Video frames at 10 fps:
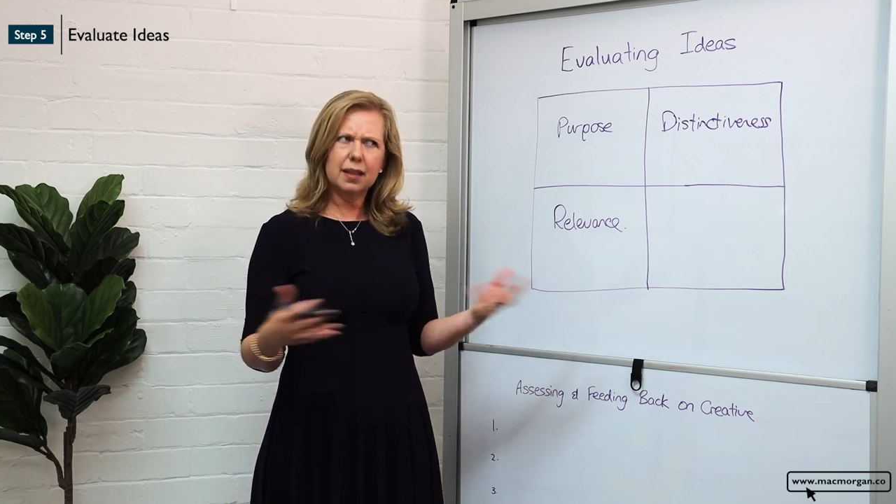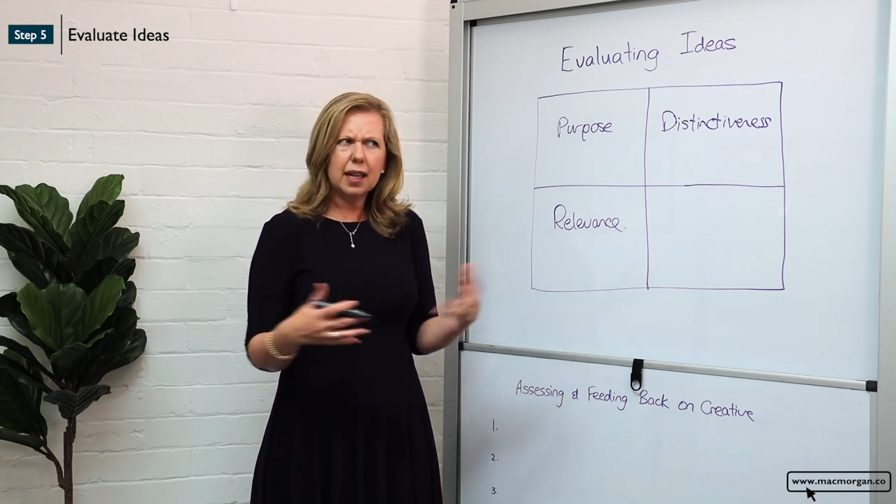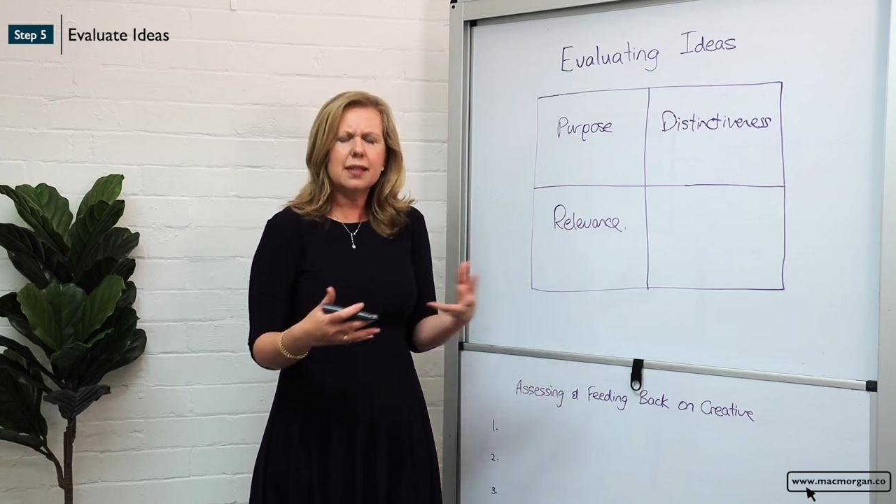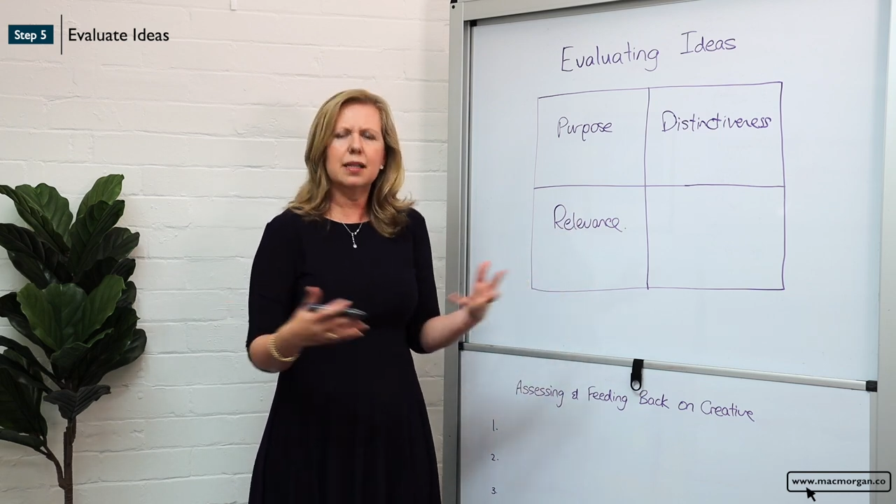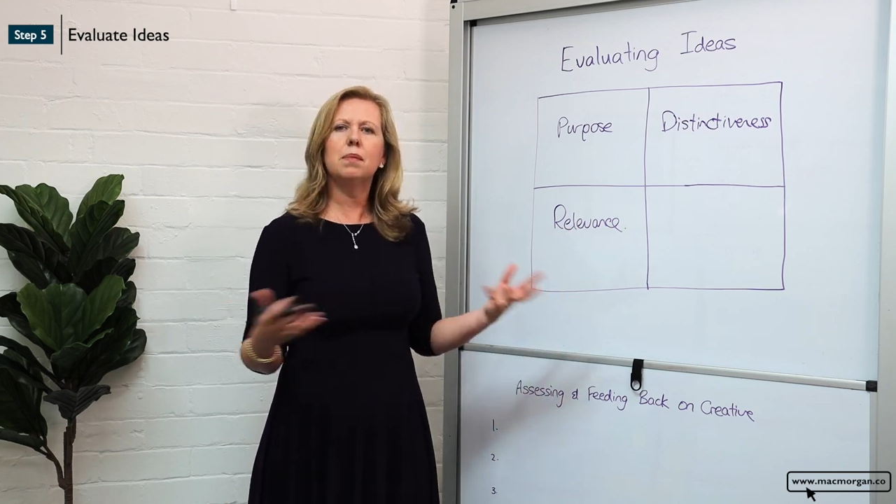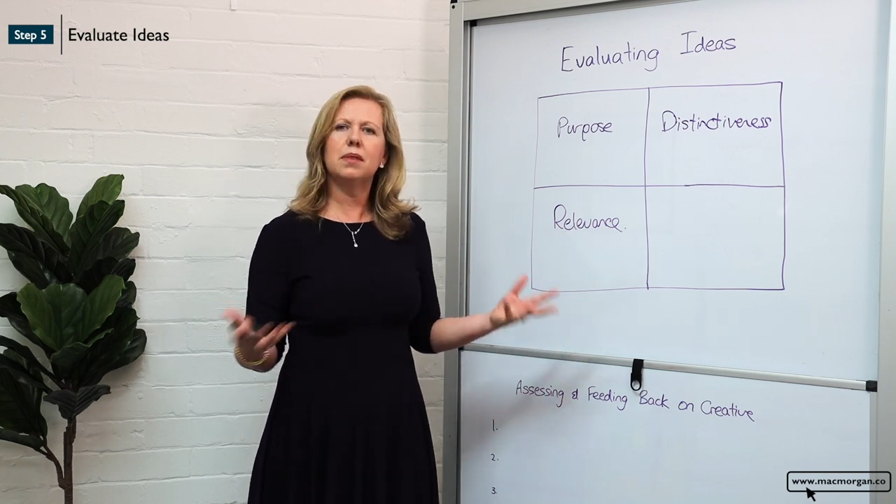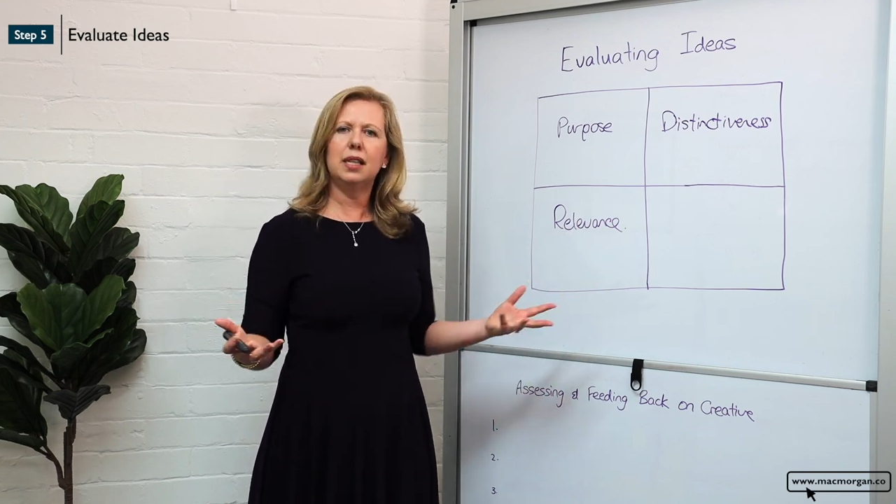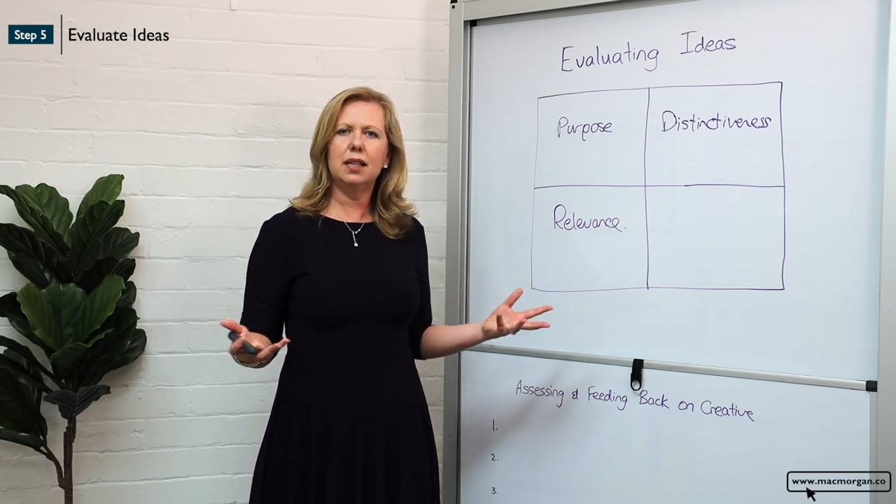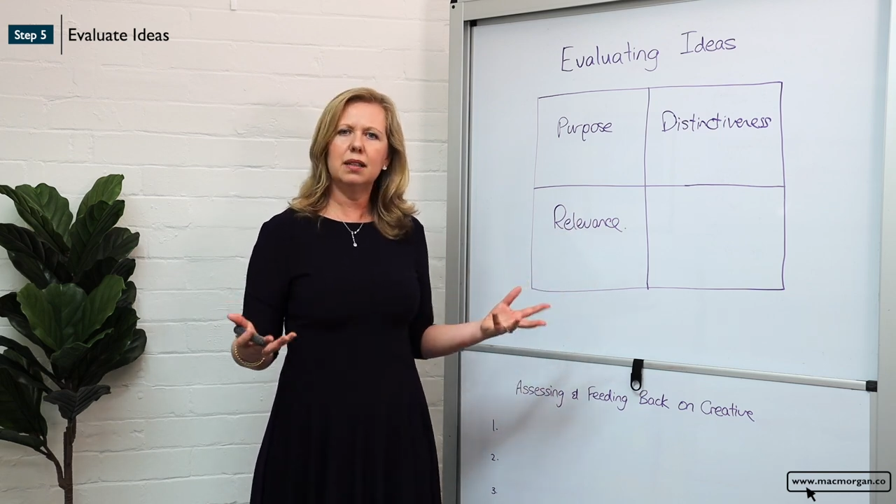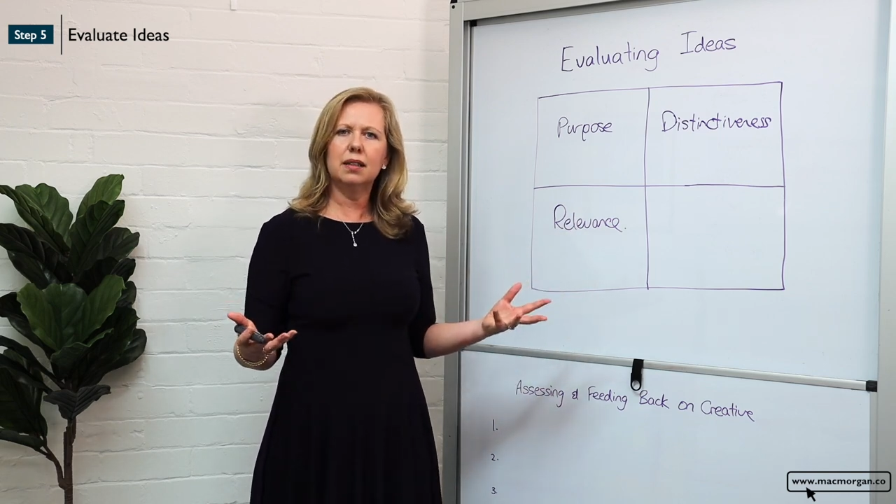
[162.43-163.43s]
That's
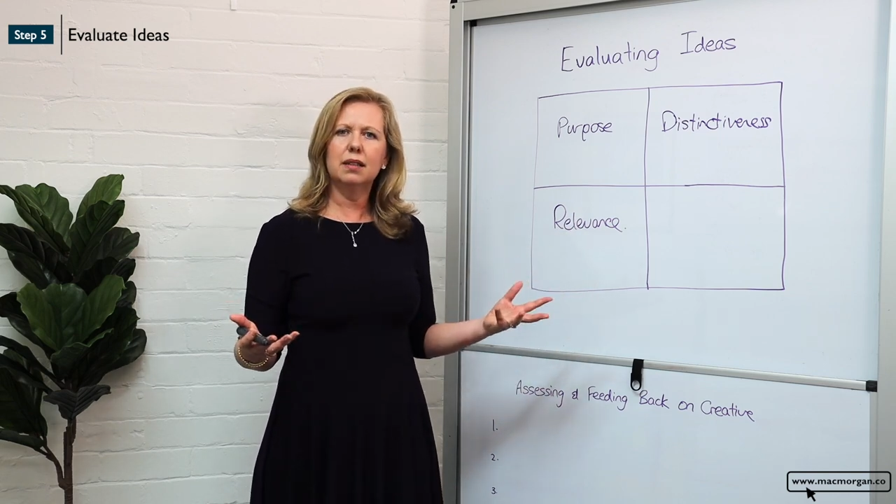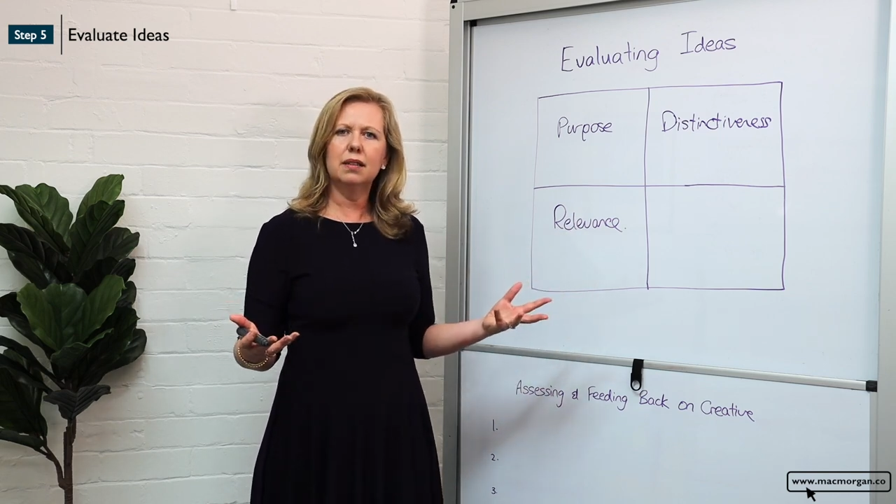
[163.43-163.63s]
something